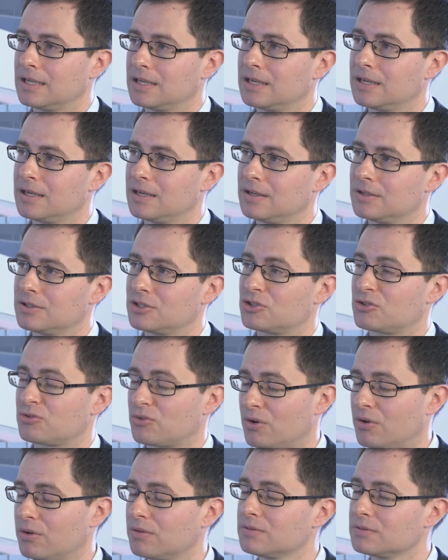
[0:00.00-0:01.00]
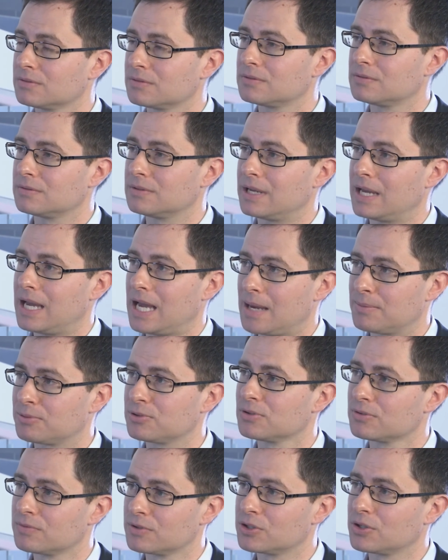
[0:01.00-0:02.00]
a strong
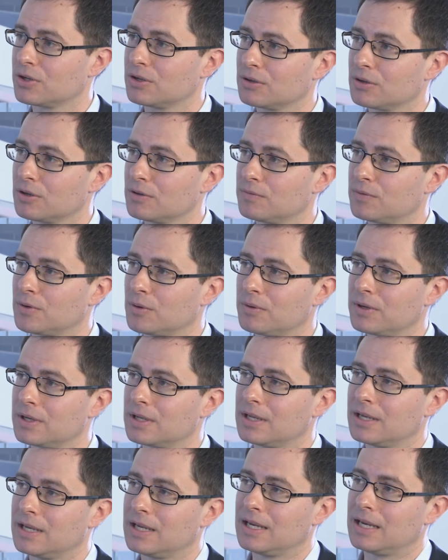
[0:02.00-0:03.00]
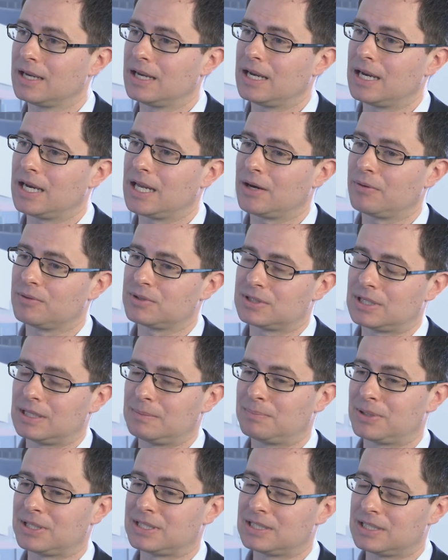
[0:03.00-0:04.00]
absolute return going forward. And I would say
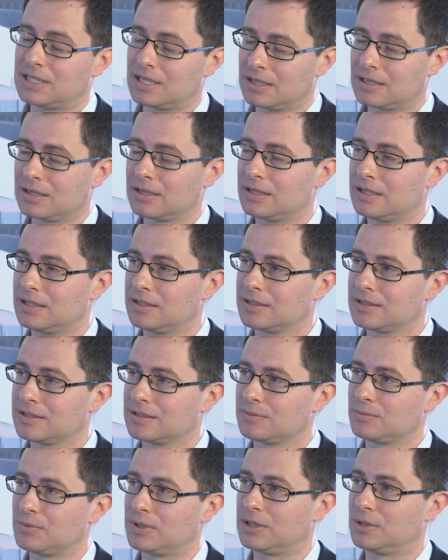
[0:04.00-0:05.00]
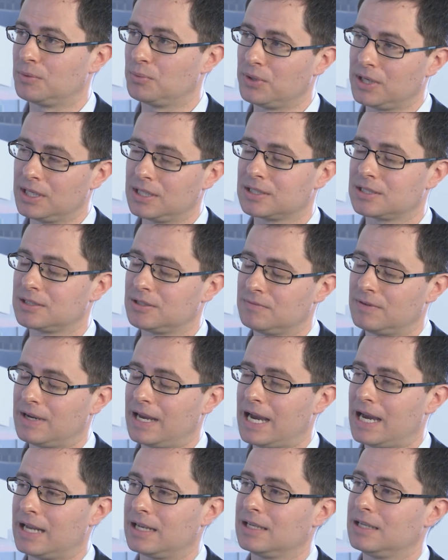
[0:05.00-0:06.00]
particularly with the weakness you've
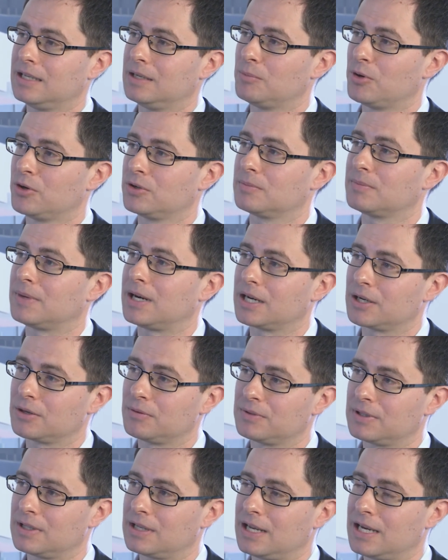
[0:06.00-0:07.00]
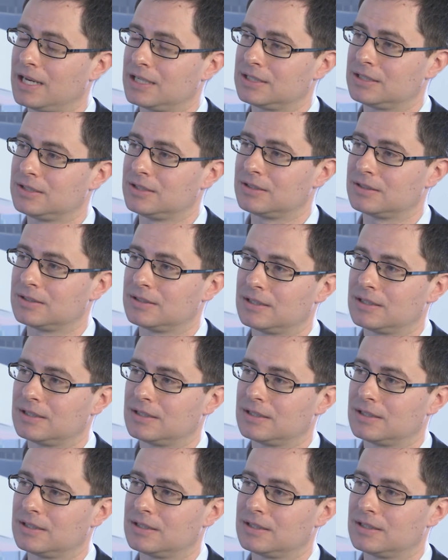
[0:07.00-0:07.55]
had in the emerging market over the last year,